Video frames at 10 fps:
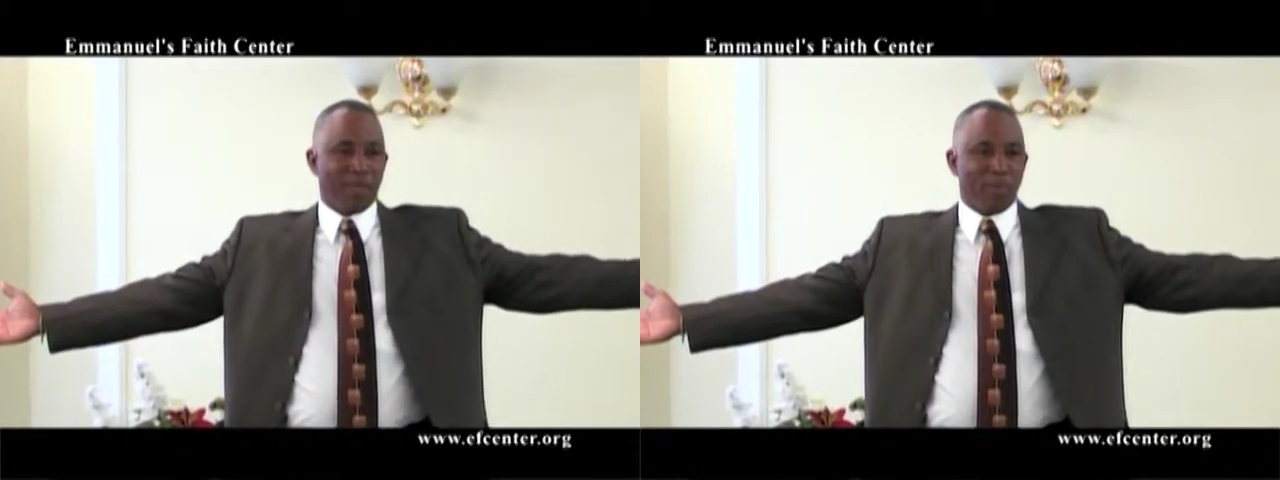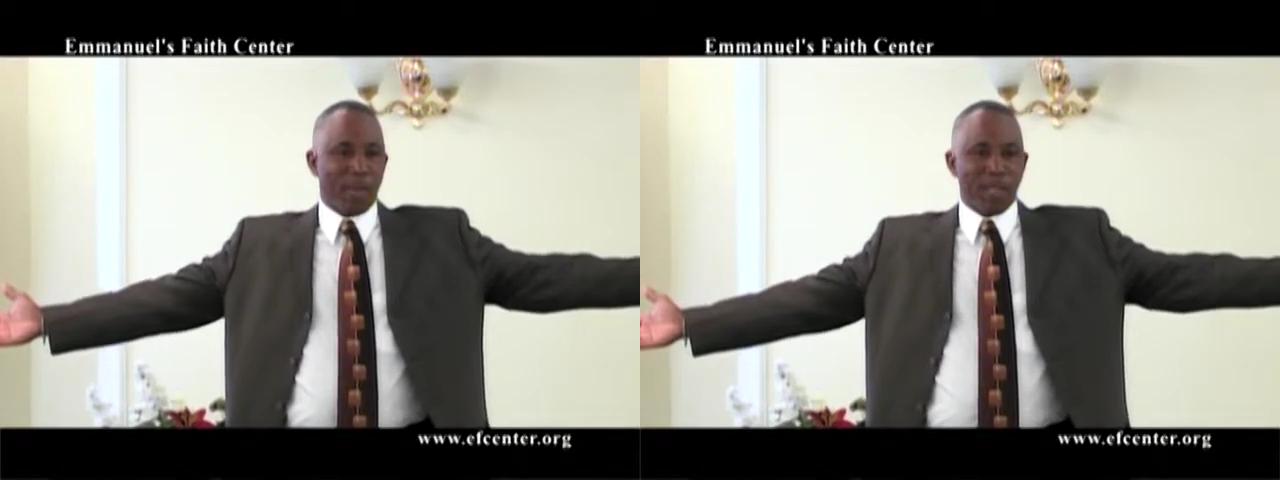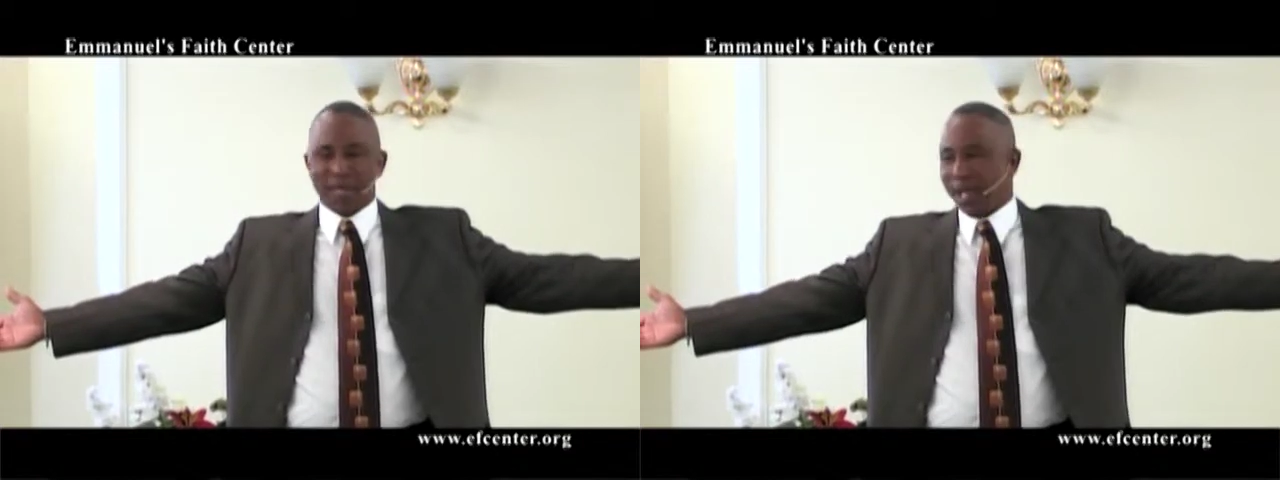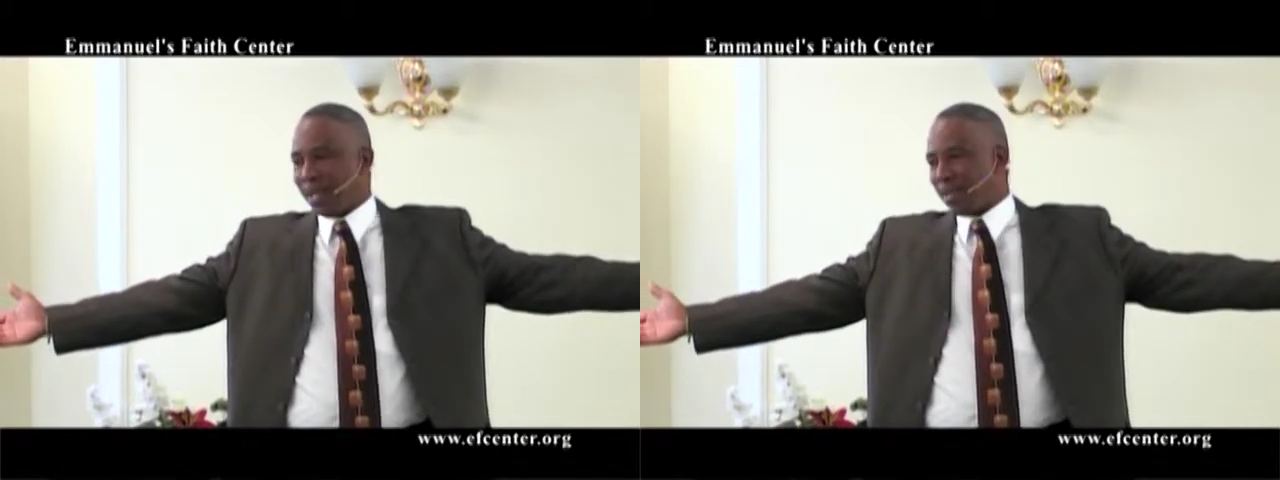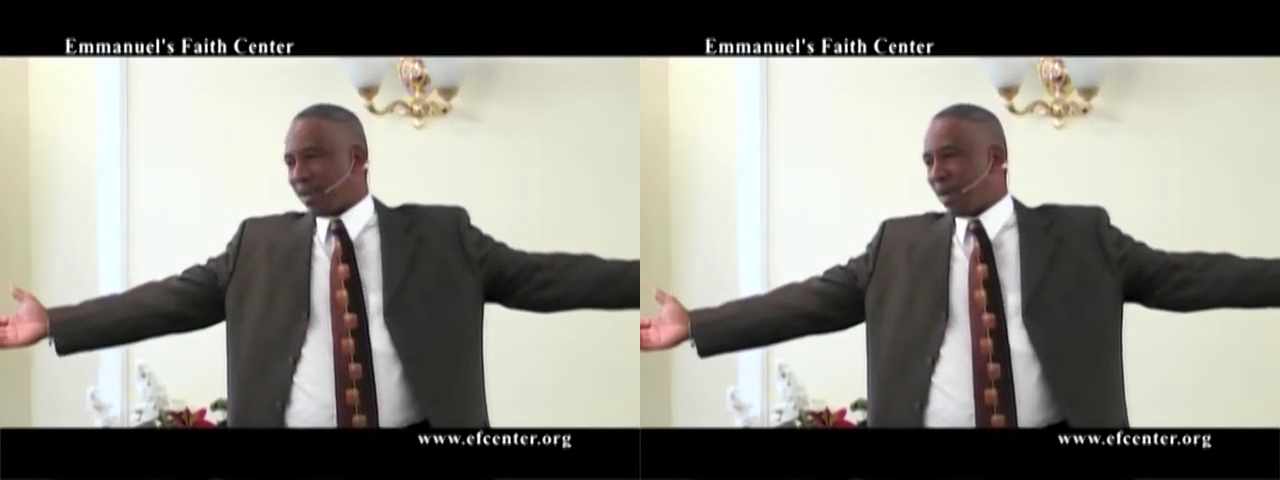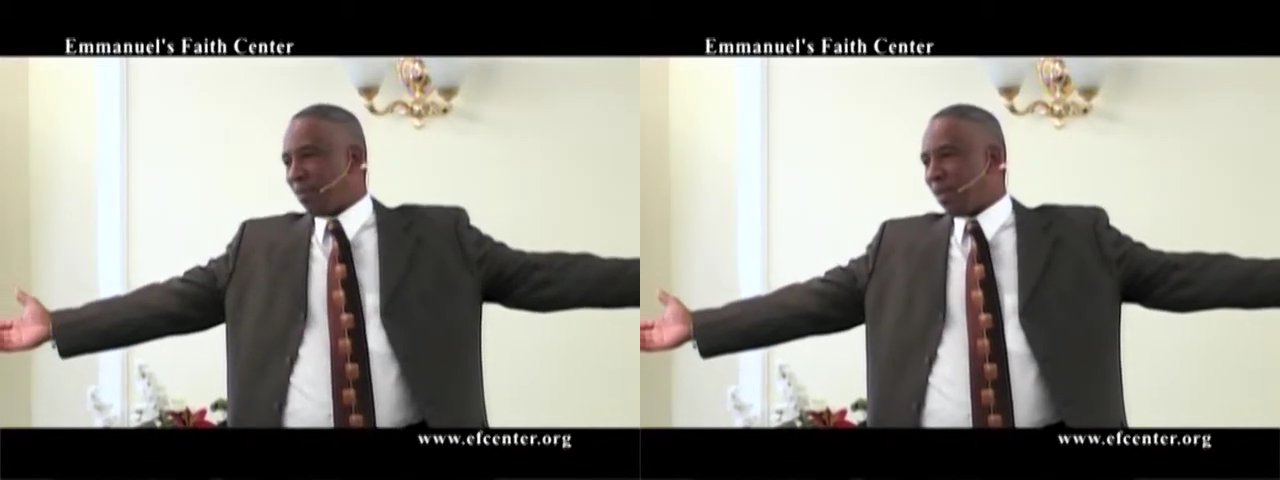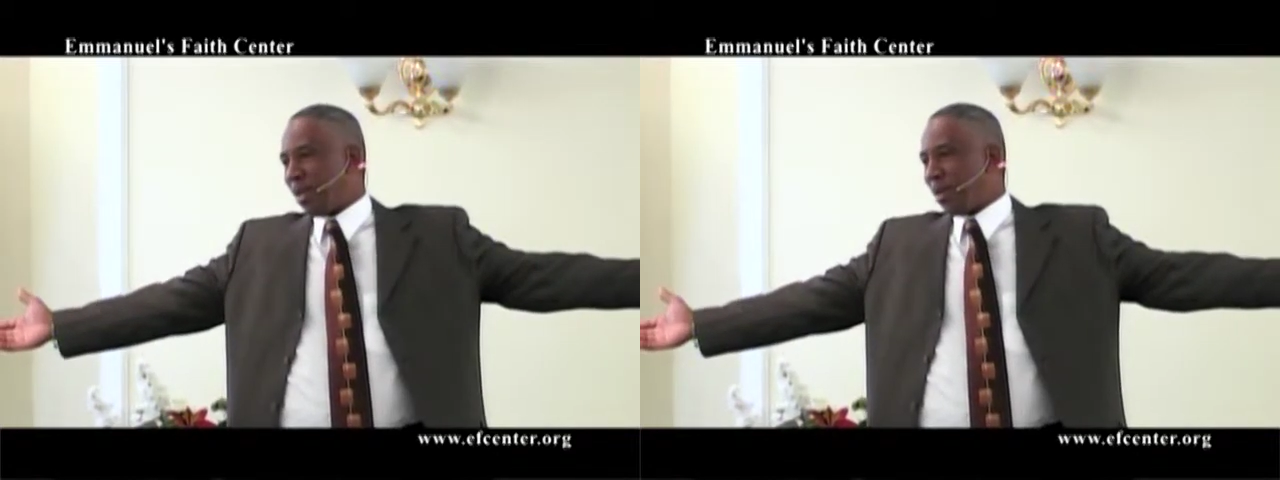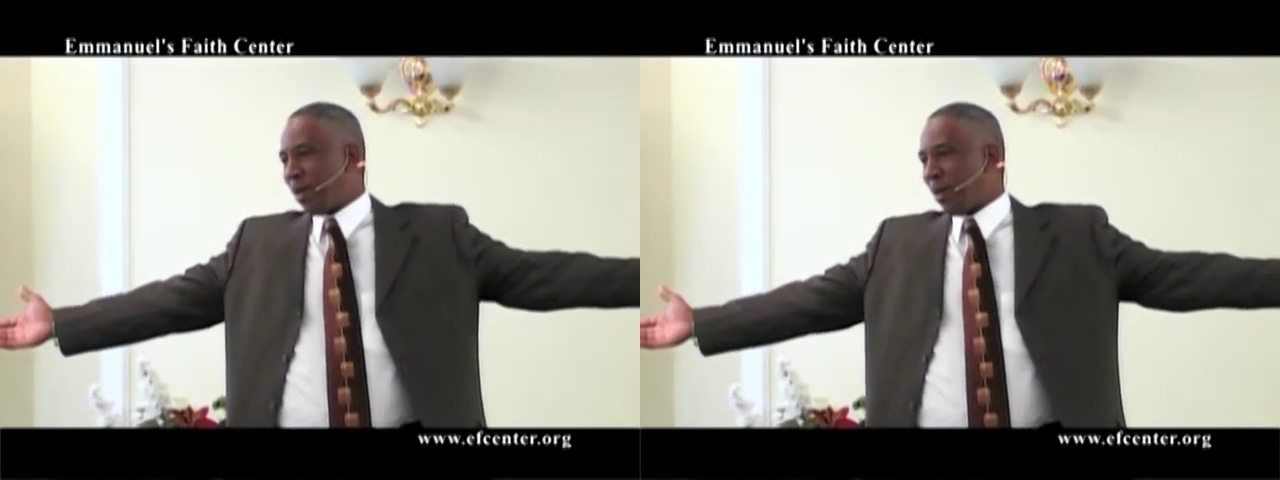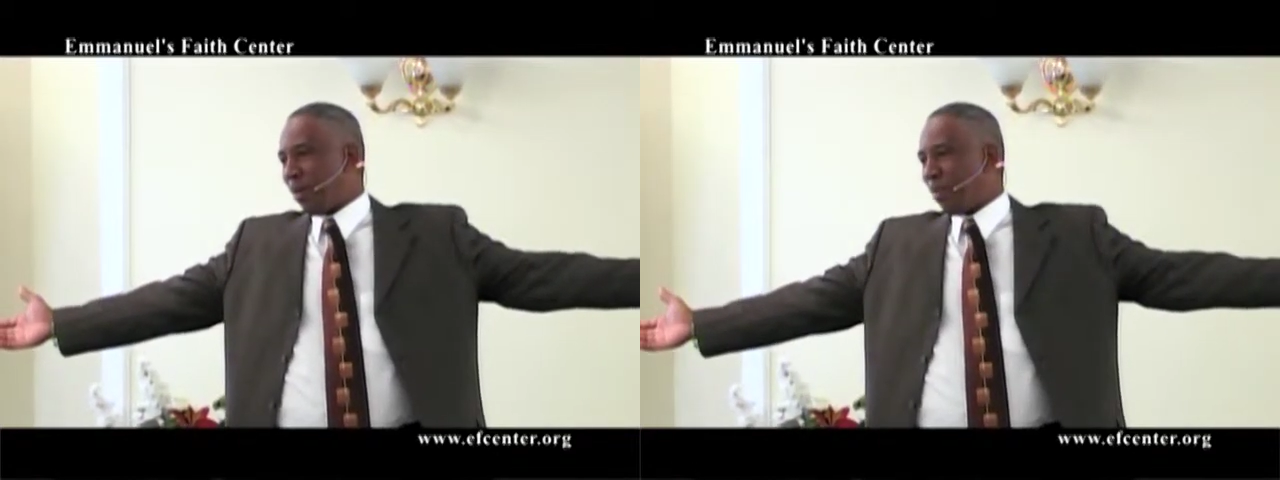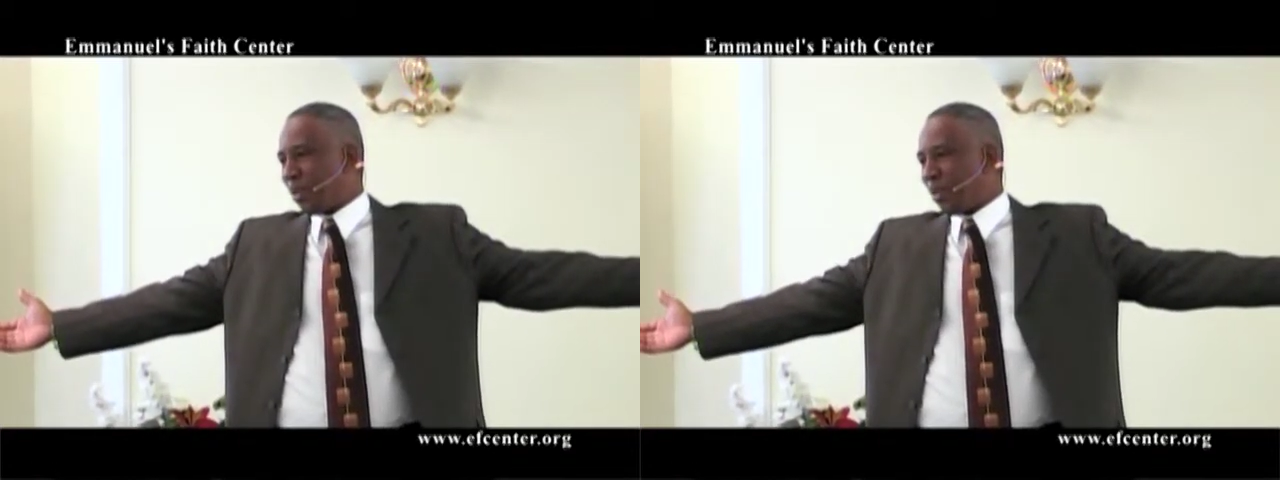The Midianites are coming. They took
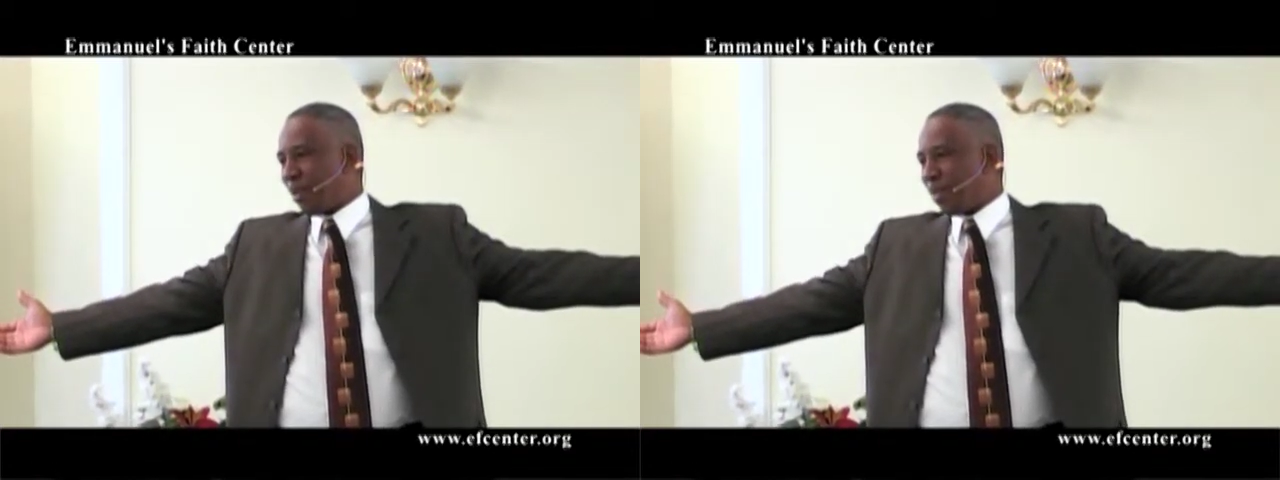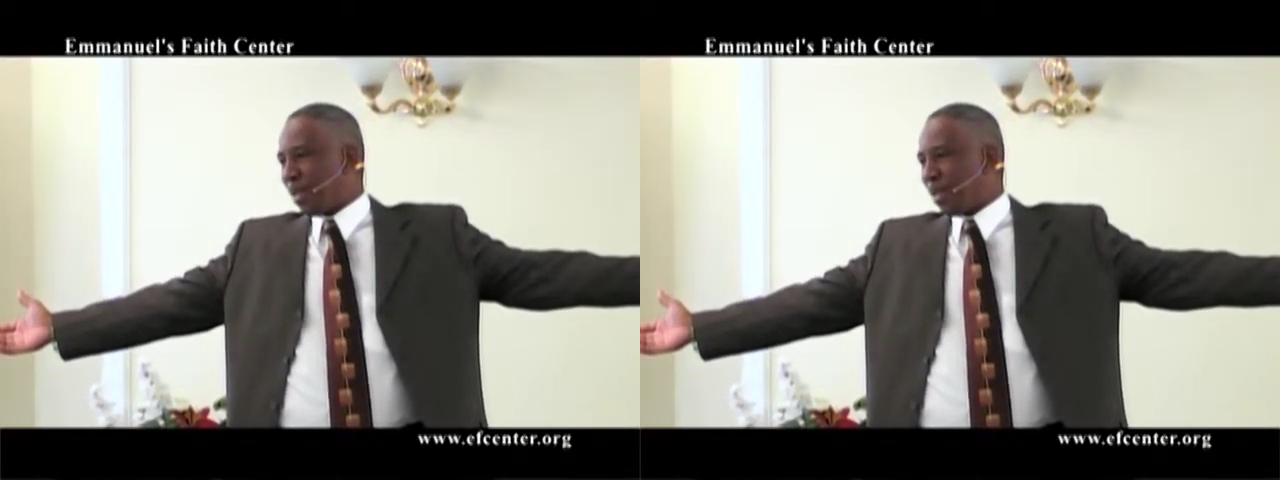all my stuff.